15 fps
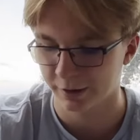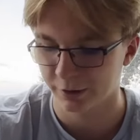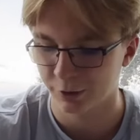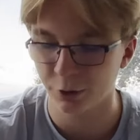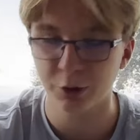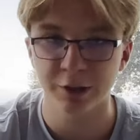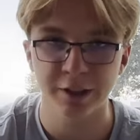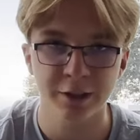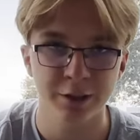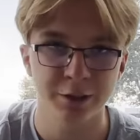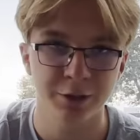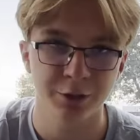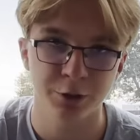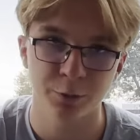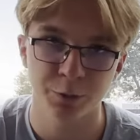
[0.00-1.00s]
Your deck
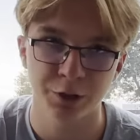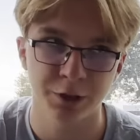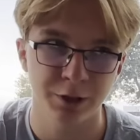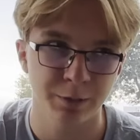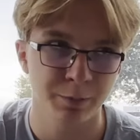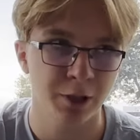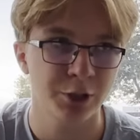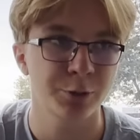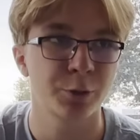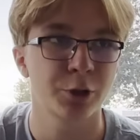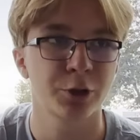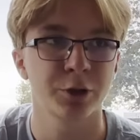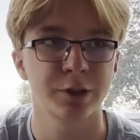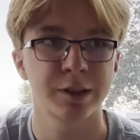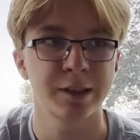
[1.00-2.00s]
need to be much
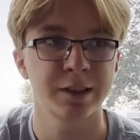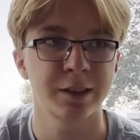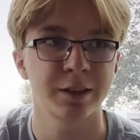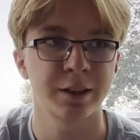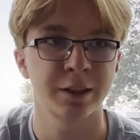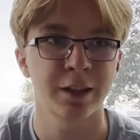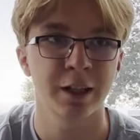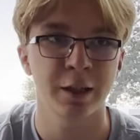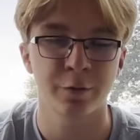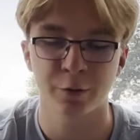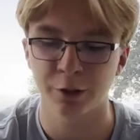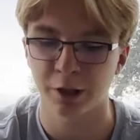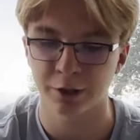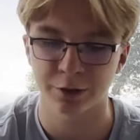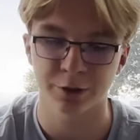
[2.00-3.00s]
more consistent than
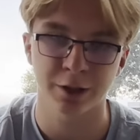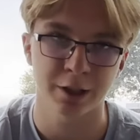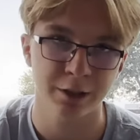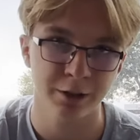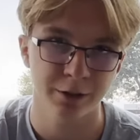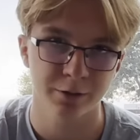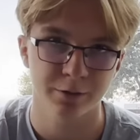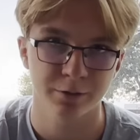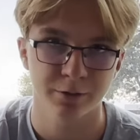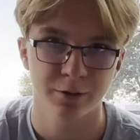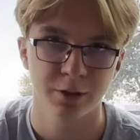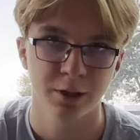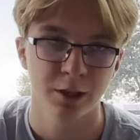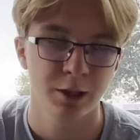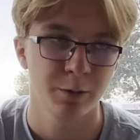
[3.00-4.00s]
every other deck,
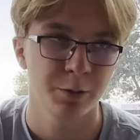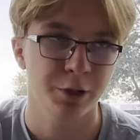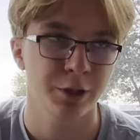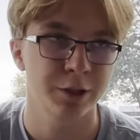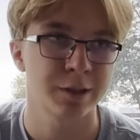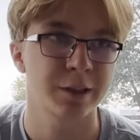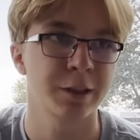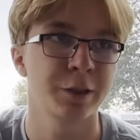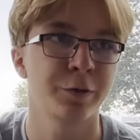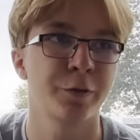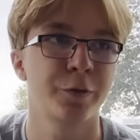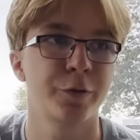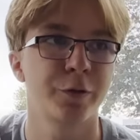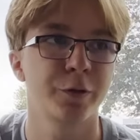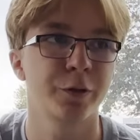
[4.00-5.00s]
because if
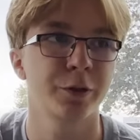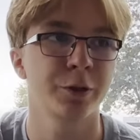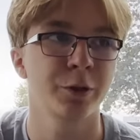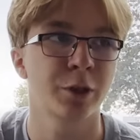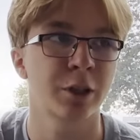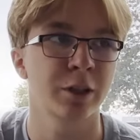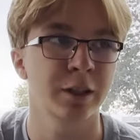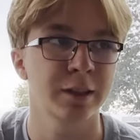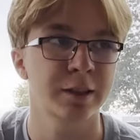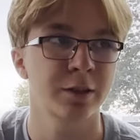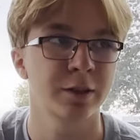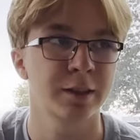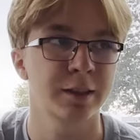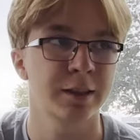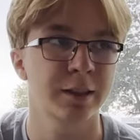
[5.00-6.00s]
you are less
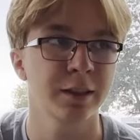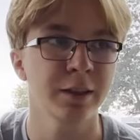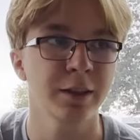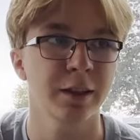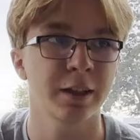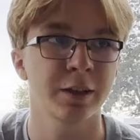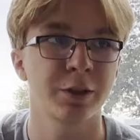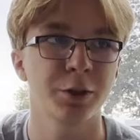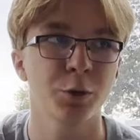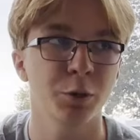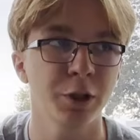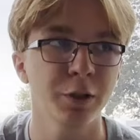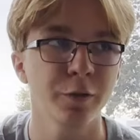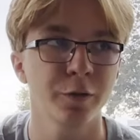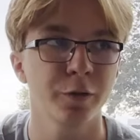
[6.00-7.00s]
consistent and you
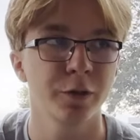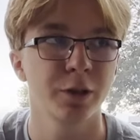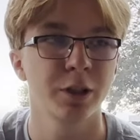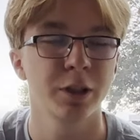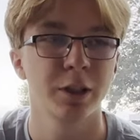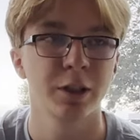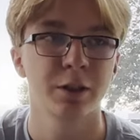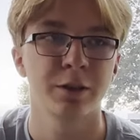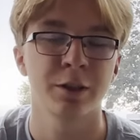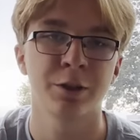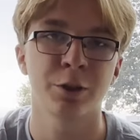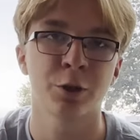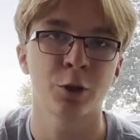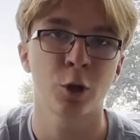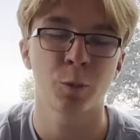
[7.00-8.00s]
whiff, then
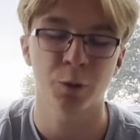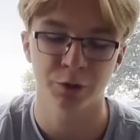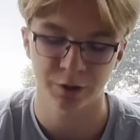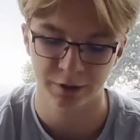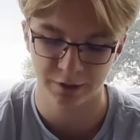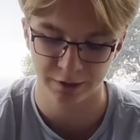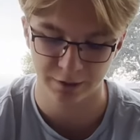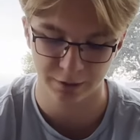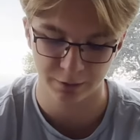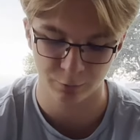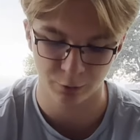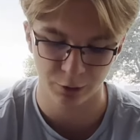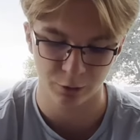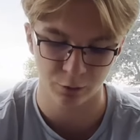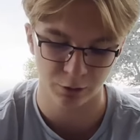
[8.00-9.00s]
your opponent
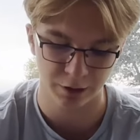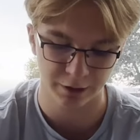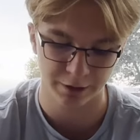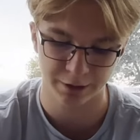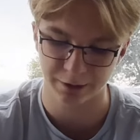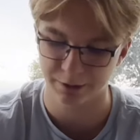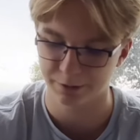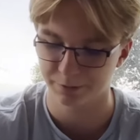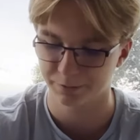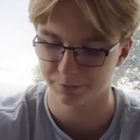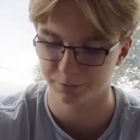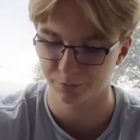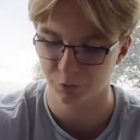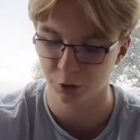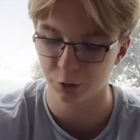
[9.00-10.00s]
will like
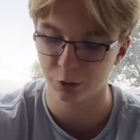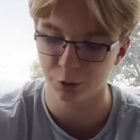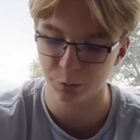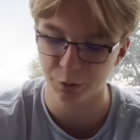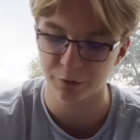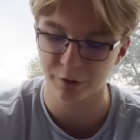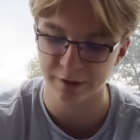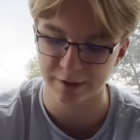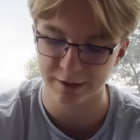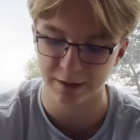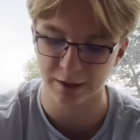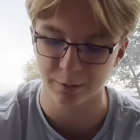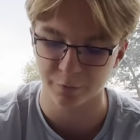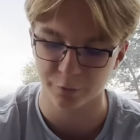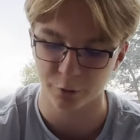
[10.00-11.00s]
you prevent
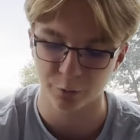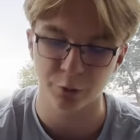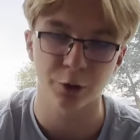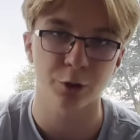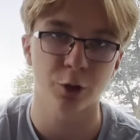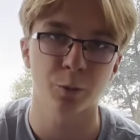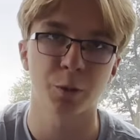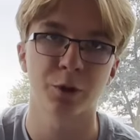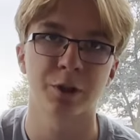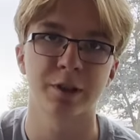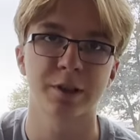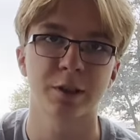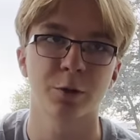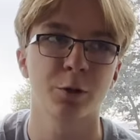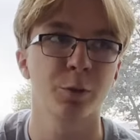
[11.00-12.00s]
setup from your
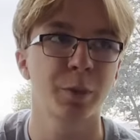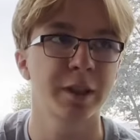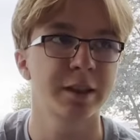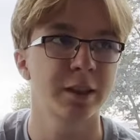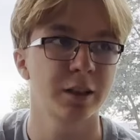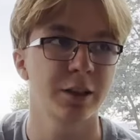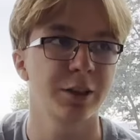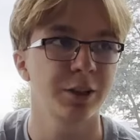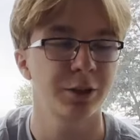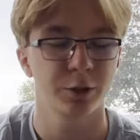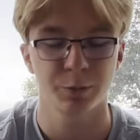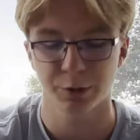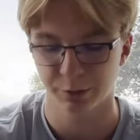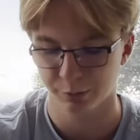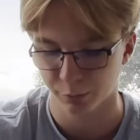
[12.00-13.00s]
opponent. So you basically need to
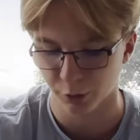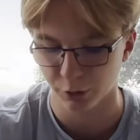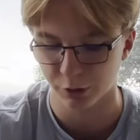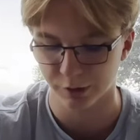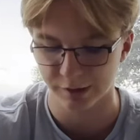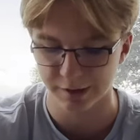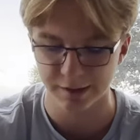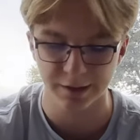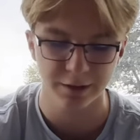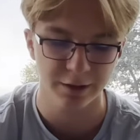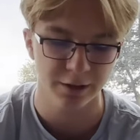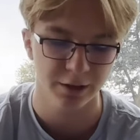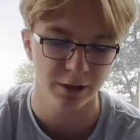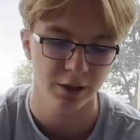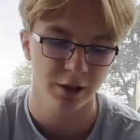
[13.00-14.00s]
be more
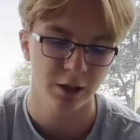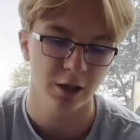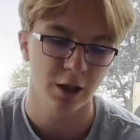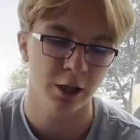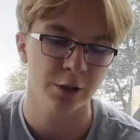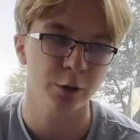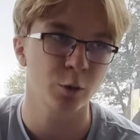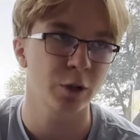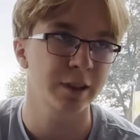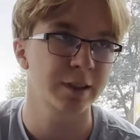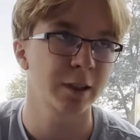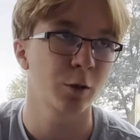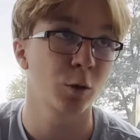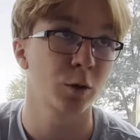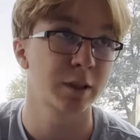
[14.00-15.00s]
consistent. Otherwise,
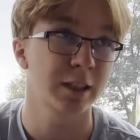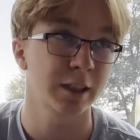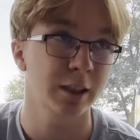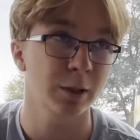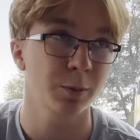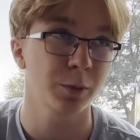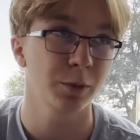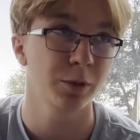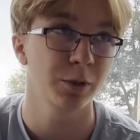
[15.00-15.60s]
they will set up,